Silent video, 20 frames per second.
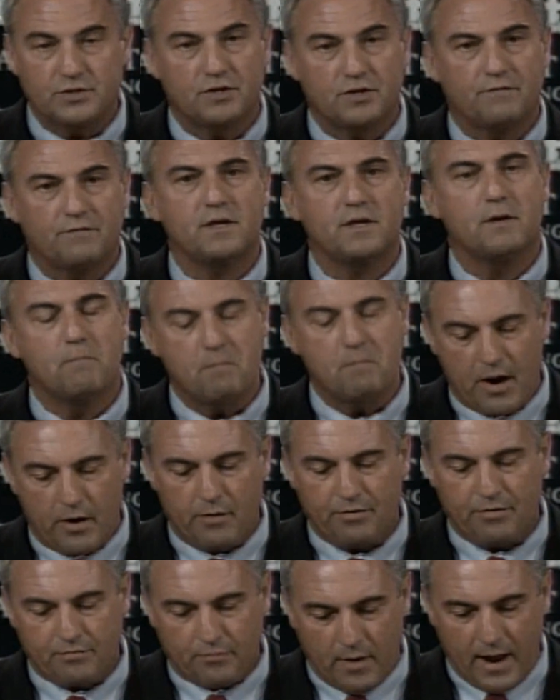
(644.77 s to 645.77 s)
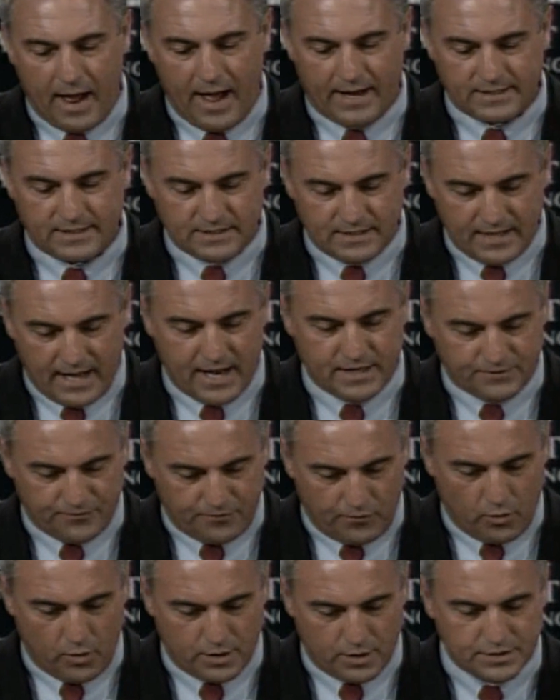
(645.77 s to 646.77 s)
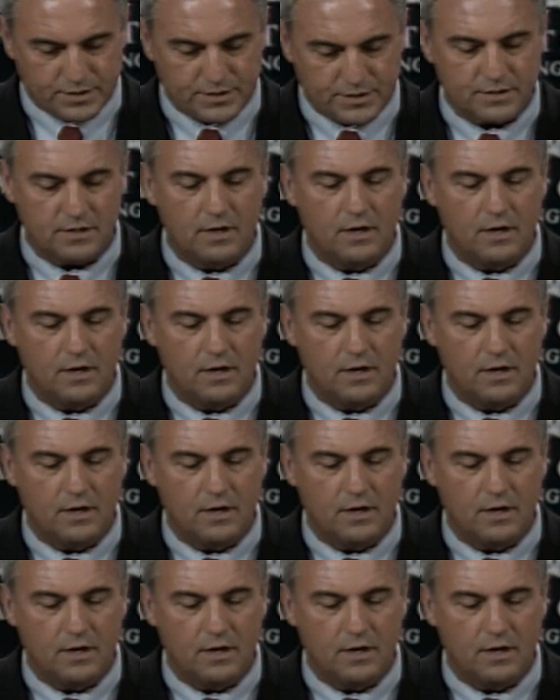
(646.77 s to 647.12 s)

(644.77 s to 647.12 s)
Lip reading: of the Amerithrax task force,